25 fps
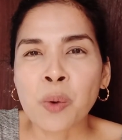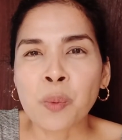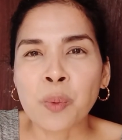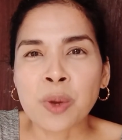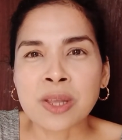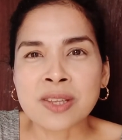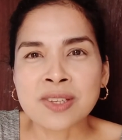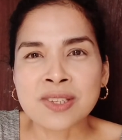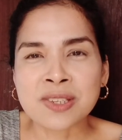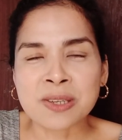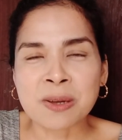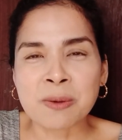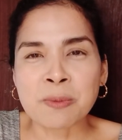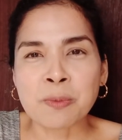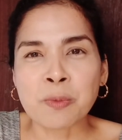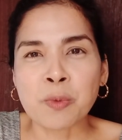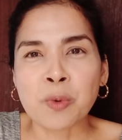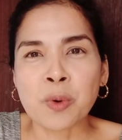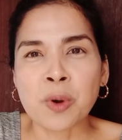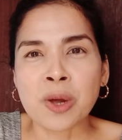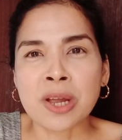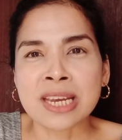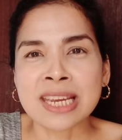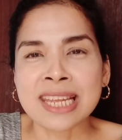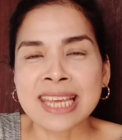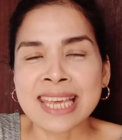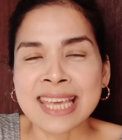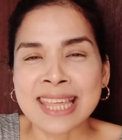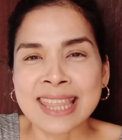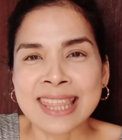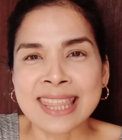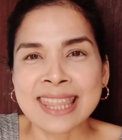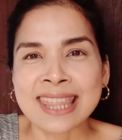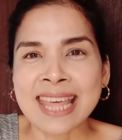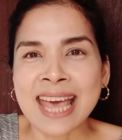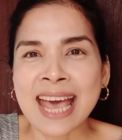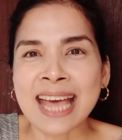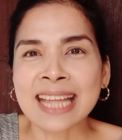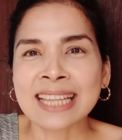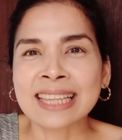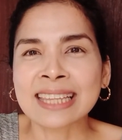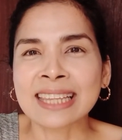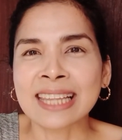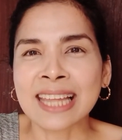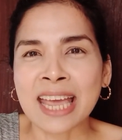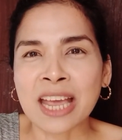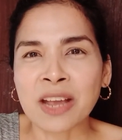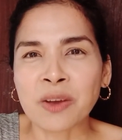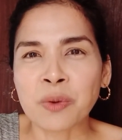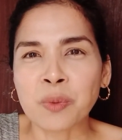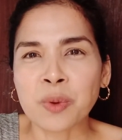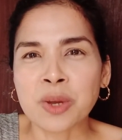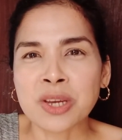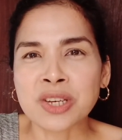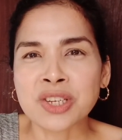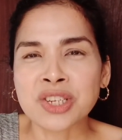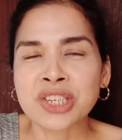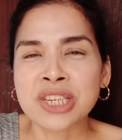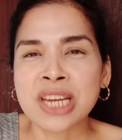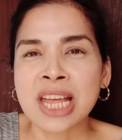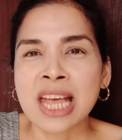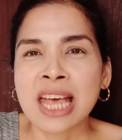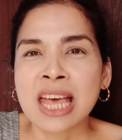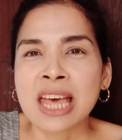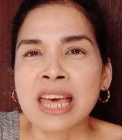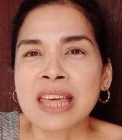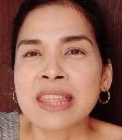with someone in that language.